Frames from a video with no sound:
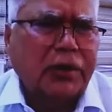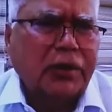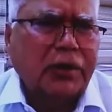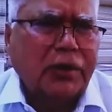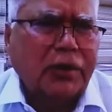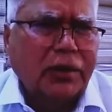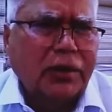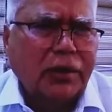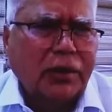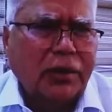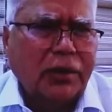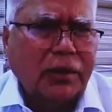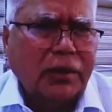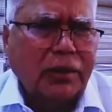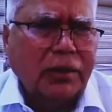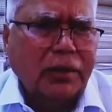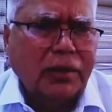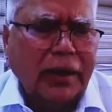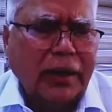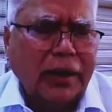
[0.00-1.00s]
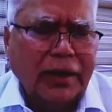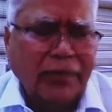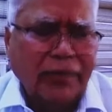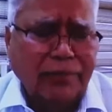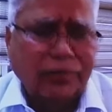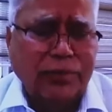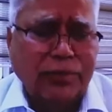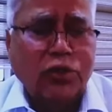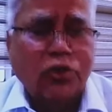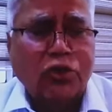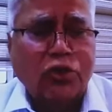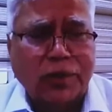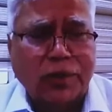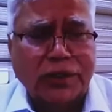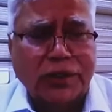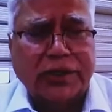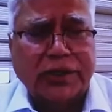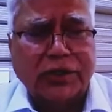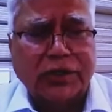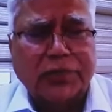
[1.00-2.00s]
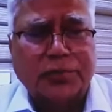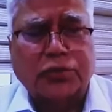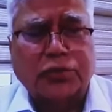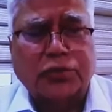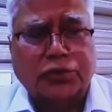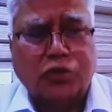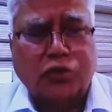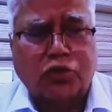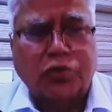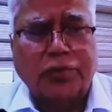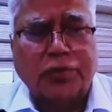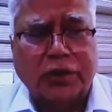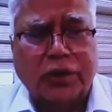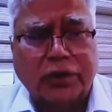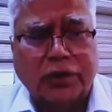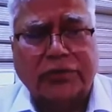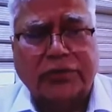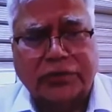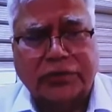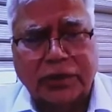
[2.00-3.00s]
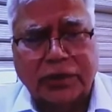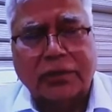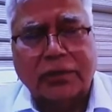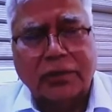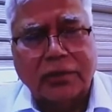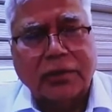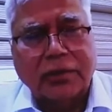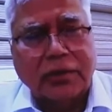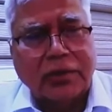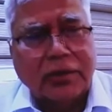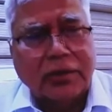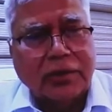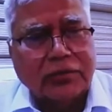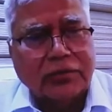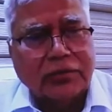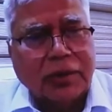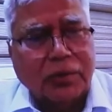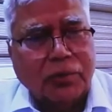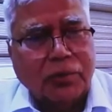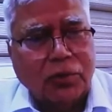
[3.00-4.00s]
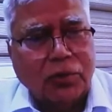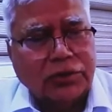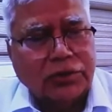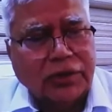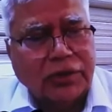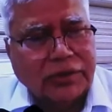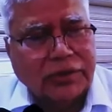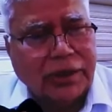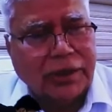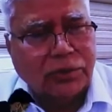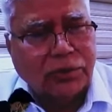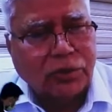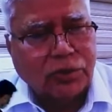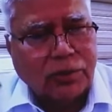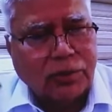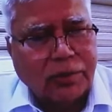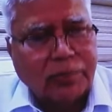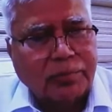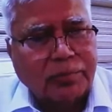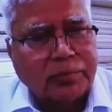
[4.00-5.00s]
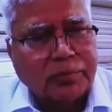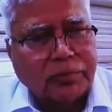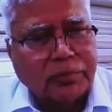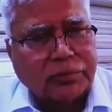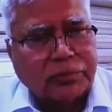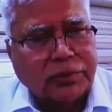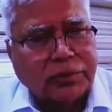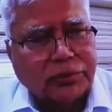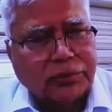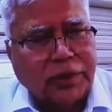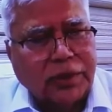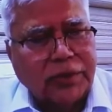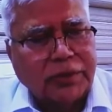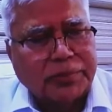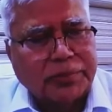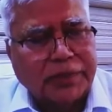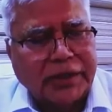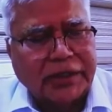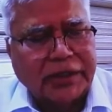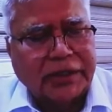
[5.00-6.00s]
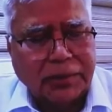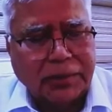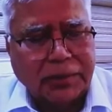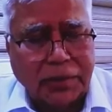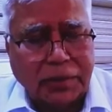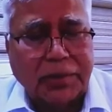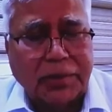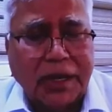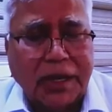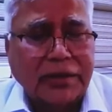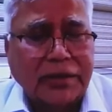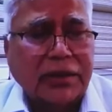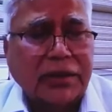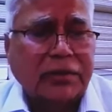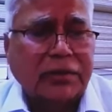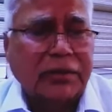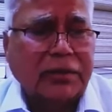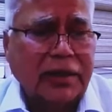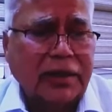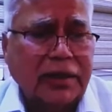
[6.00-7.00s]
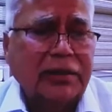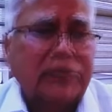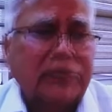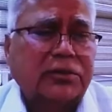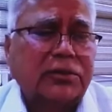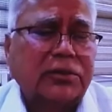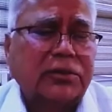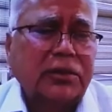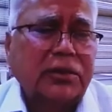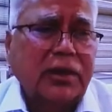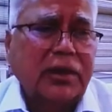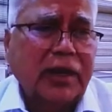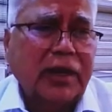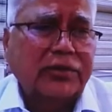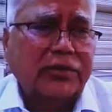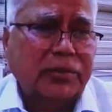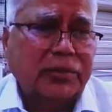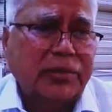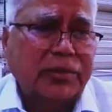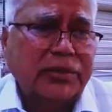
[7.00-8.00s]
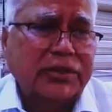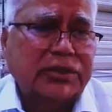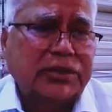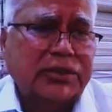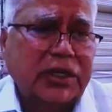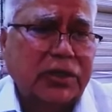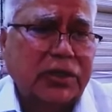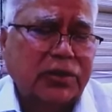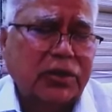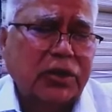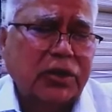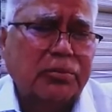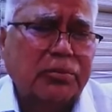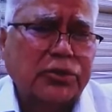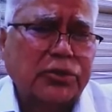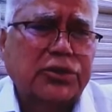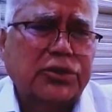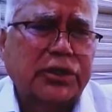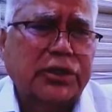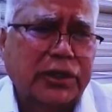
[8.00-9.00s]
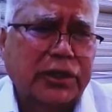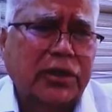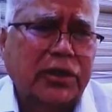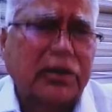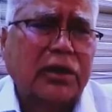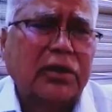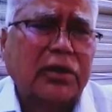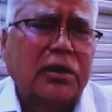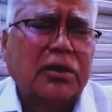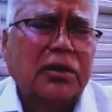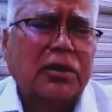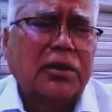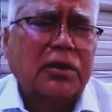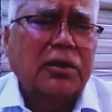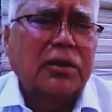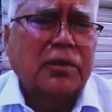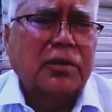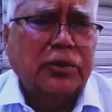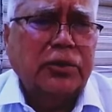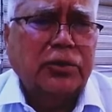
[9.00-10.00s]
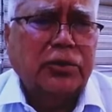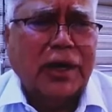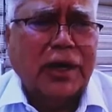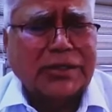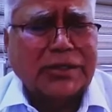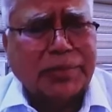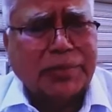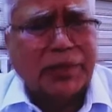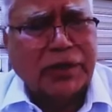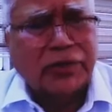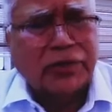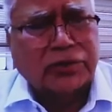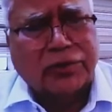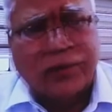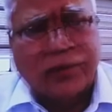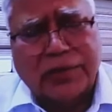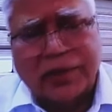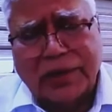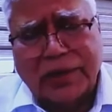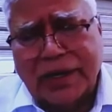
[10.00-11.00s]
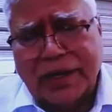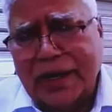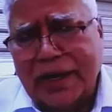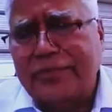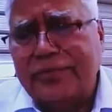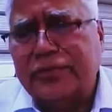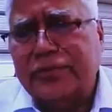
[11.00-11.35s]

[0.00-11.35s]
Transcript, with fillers: uh, and, and, we don't know whether it is post-COVID or still some more things are to come. It's, it's so unpredictable, but I think health has emerged as one of the most critical you know, aspects of our lives.